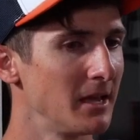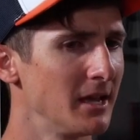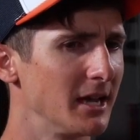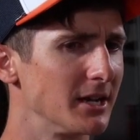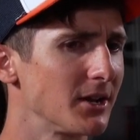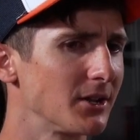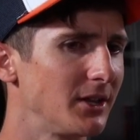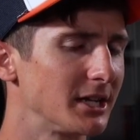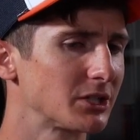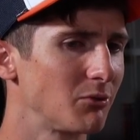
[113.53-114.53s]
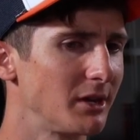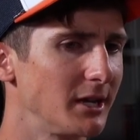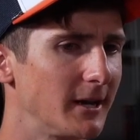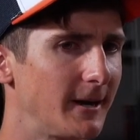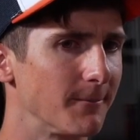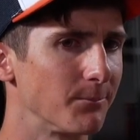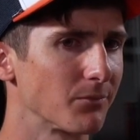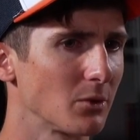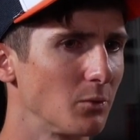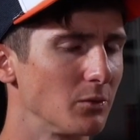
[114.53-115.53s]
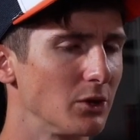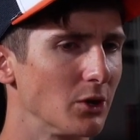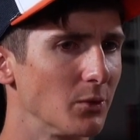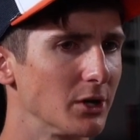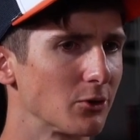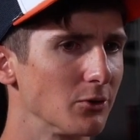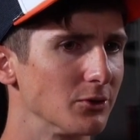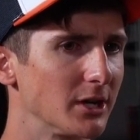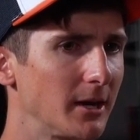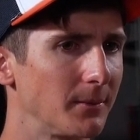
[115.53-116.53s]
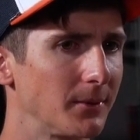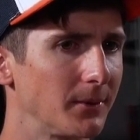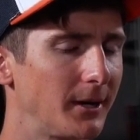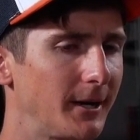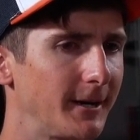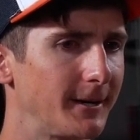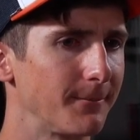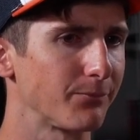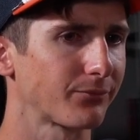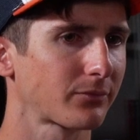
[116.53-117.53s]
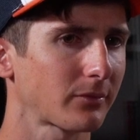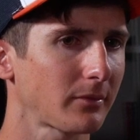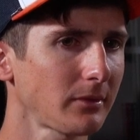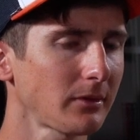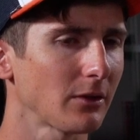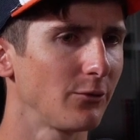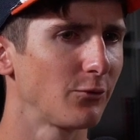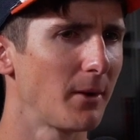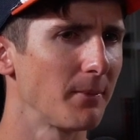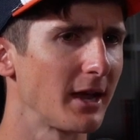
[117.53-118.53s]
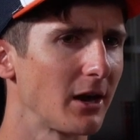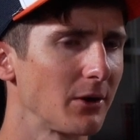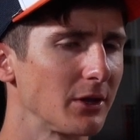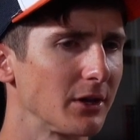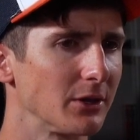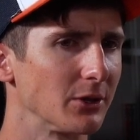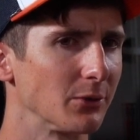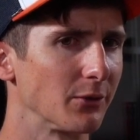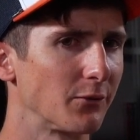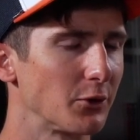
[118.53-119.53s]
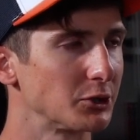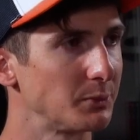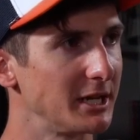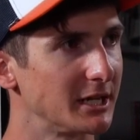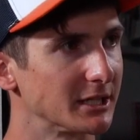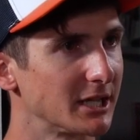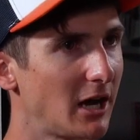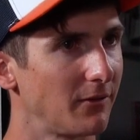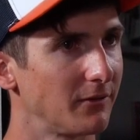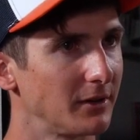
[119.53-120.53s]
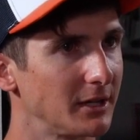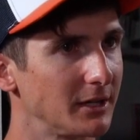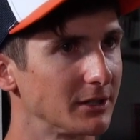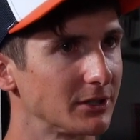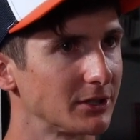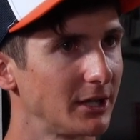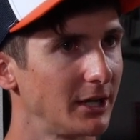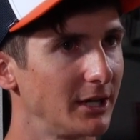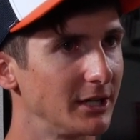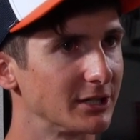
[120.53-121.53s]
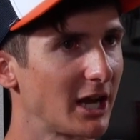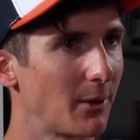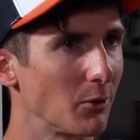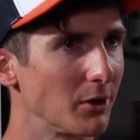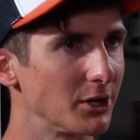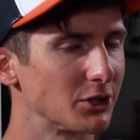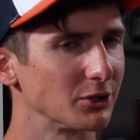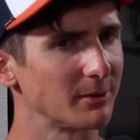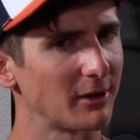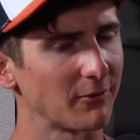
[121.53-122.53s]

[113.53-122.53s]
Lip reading: And nonetheless, we cruise up from there. The first peak itself is Cowboy Ridge, goes about